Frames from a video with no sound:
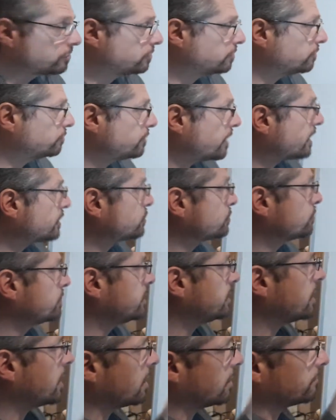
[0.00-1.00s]

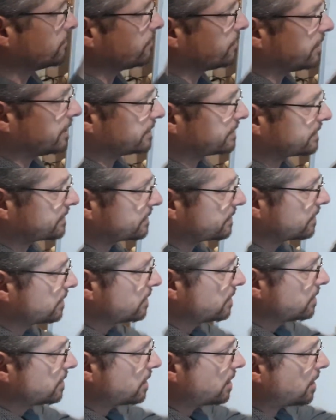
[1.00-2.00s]
trajectory of this,
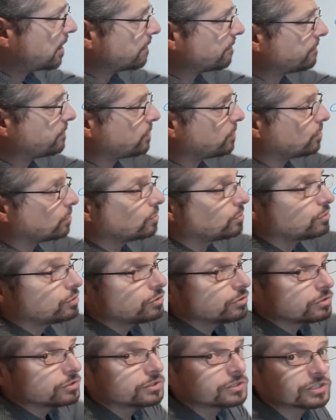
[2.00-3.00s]
of you
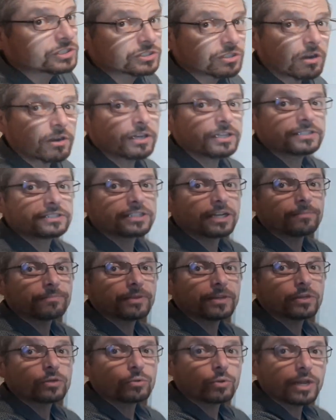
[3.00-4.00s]
starting
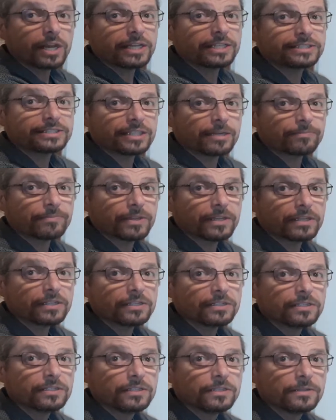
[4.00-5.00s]
something, creating something.
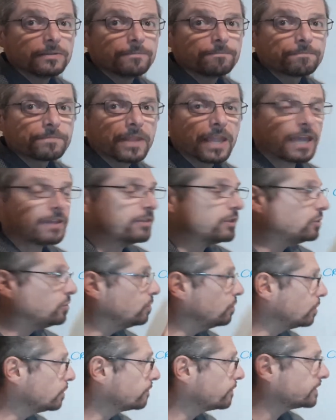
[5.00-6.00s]
And the
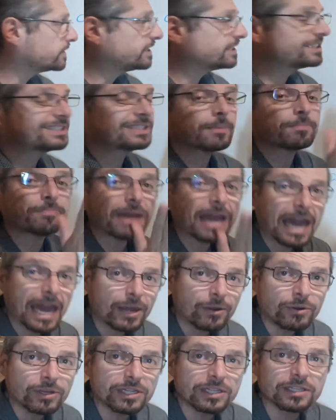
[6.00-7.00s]
universe, this is a
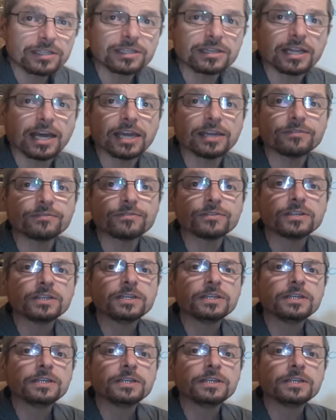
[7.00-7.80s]
pattern in life